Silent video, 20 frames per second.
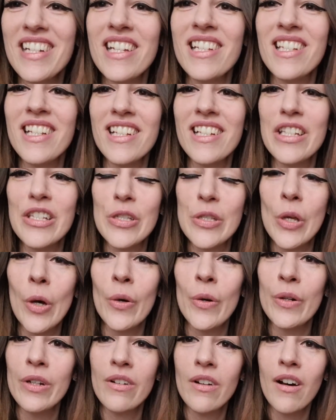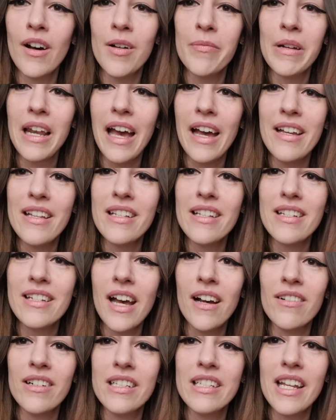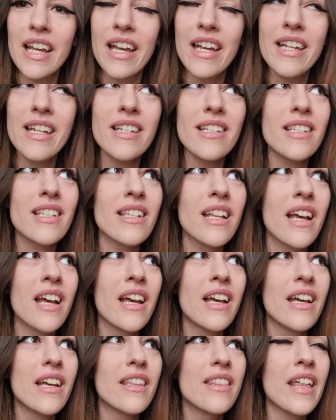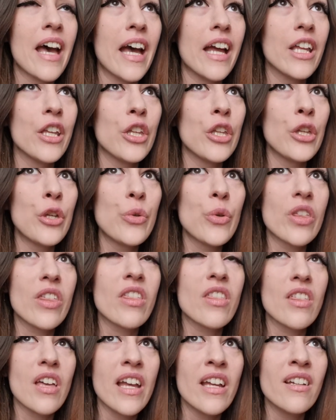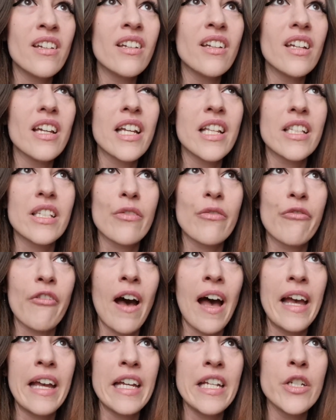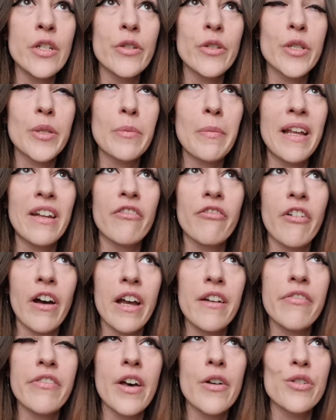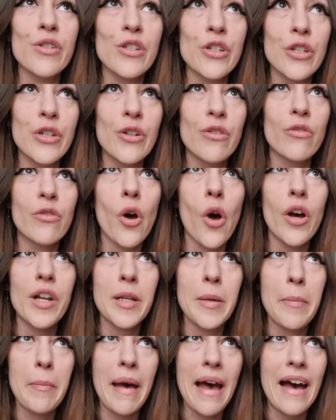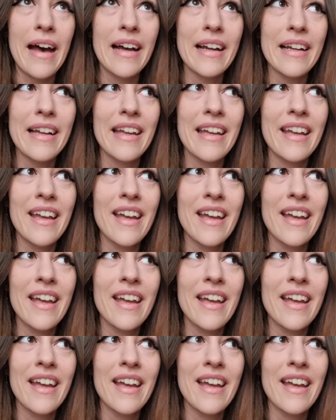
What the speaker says: Is it so normalized nowadays that you think it's fine to spend 5,000 euro on a bag